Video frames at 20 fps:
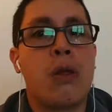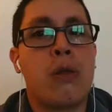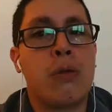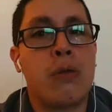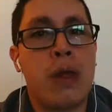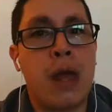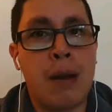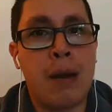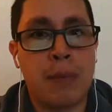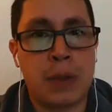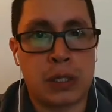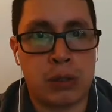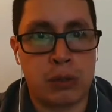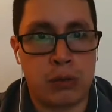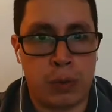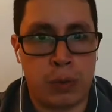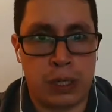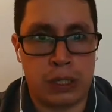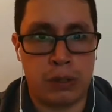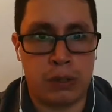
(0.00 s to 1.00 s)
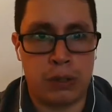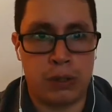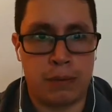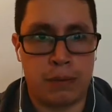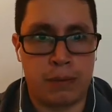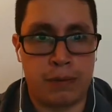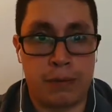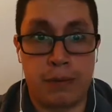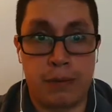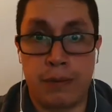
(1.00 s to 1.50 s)
to the Amazon region.
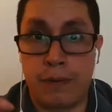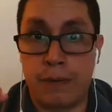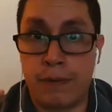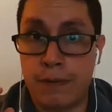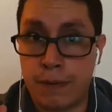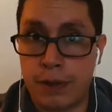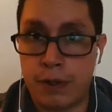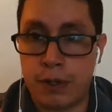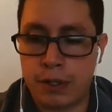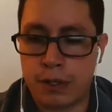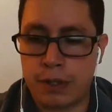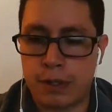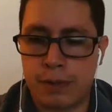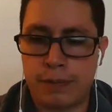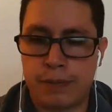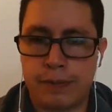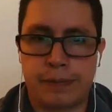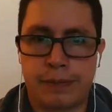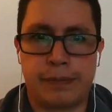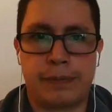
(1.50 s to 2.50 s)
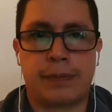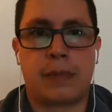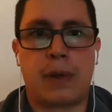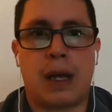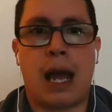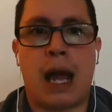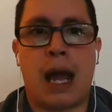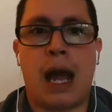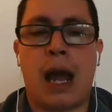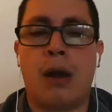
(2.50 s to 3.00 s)
First,
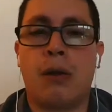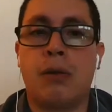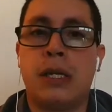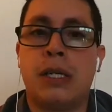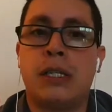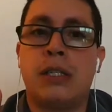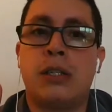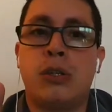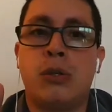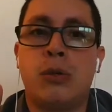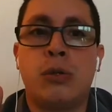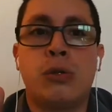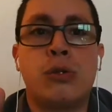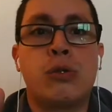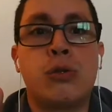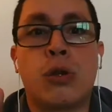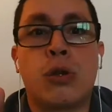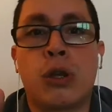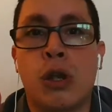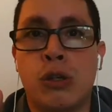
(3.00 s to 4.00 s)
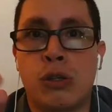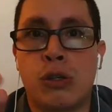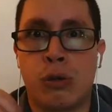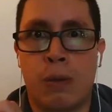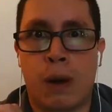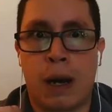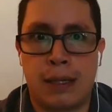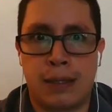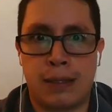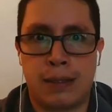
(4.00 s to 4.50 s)
I'll need you to close your
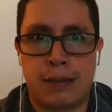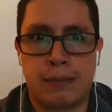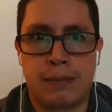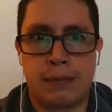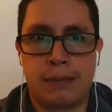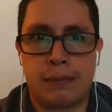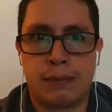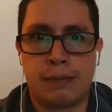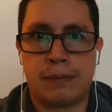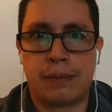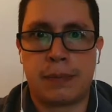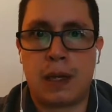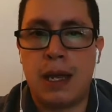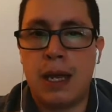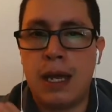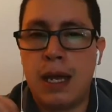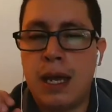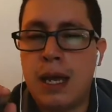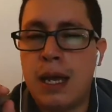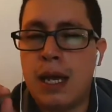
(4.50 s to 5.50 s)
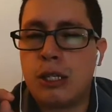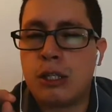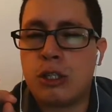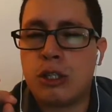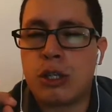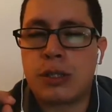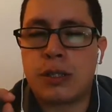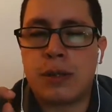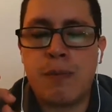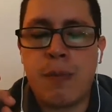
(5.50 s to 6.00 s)
eyes.
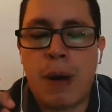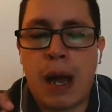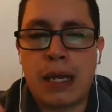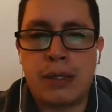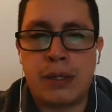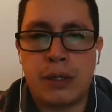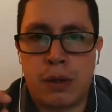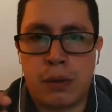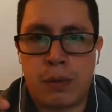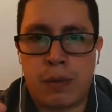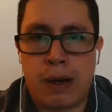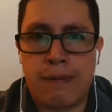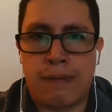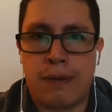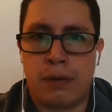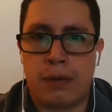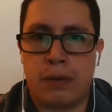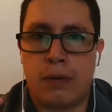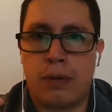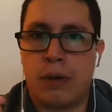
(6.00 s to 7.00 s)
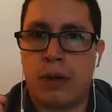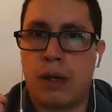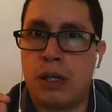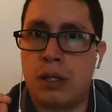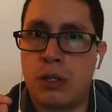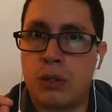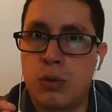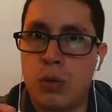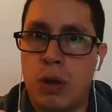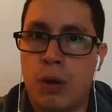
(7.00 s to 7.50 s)
Just imagine a river, a
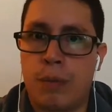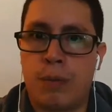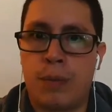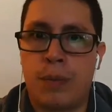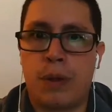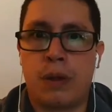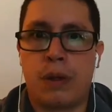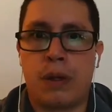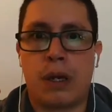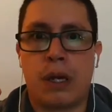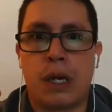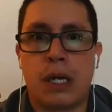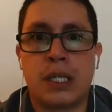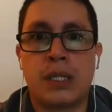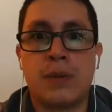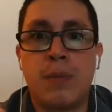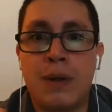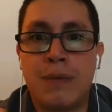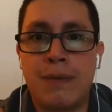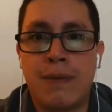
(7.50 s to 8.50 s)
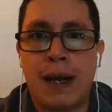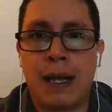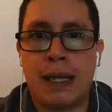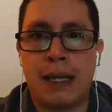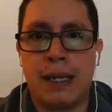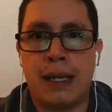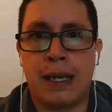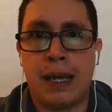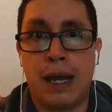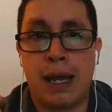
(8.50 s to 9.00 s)
swamp, a small
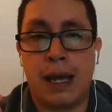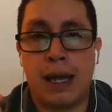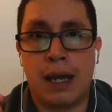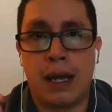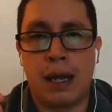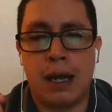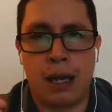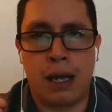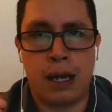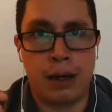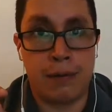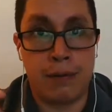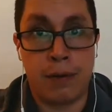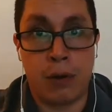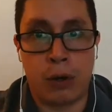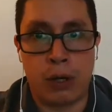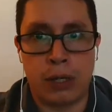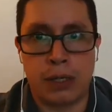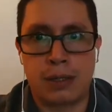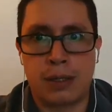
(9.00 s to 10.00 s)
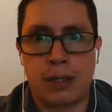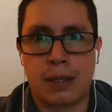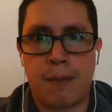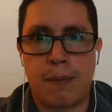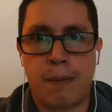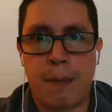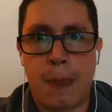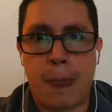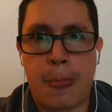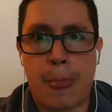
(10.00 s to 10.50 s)
valley, and a forest.
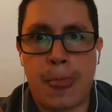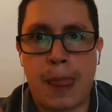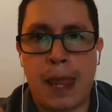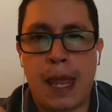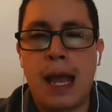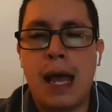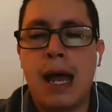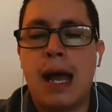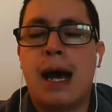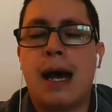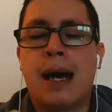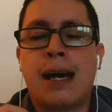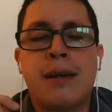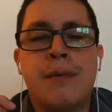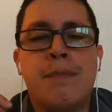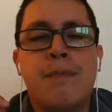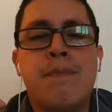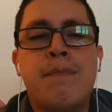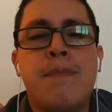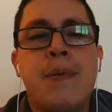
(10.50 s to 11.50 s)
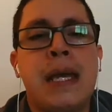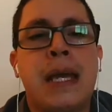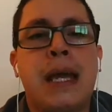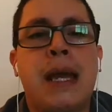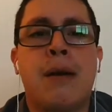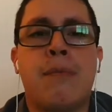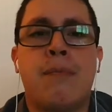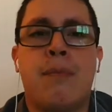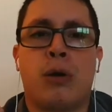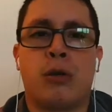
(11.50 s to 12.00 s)
Add a big
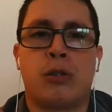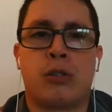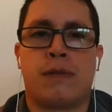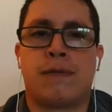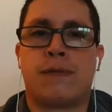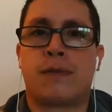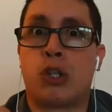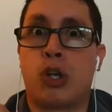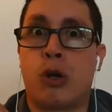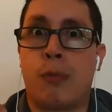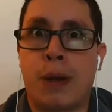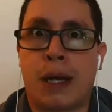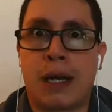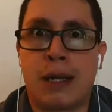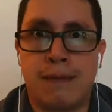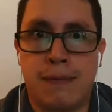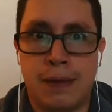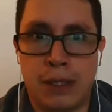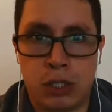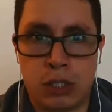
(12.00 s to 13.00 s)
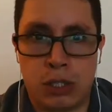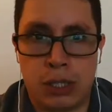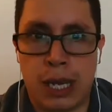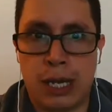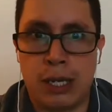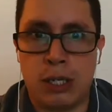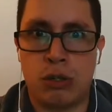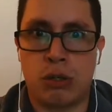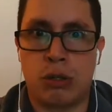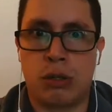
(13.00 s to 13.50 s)
amount of tropical
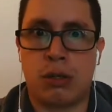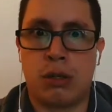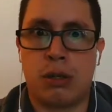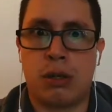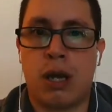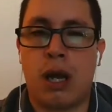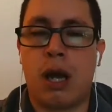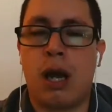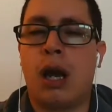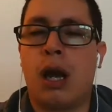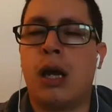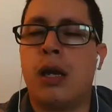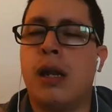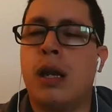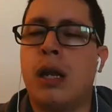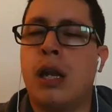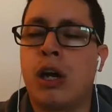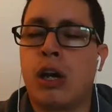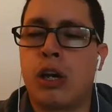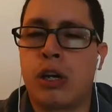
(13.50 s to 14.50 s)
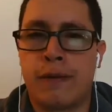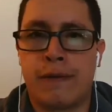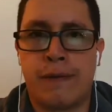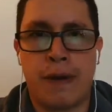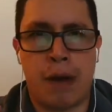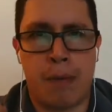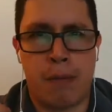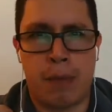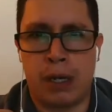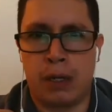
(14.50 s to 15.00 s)
vegetation and a lot of
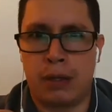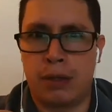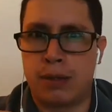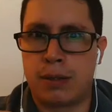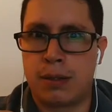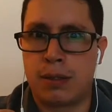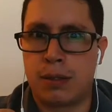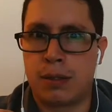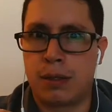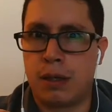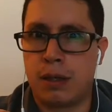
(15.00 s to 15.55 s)
animals,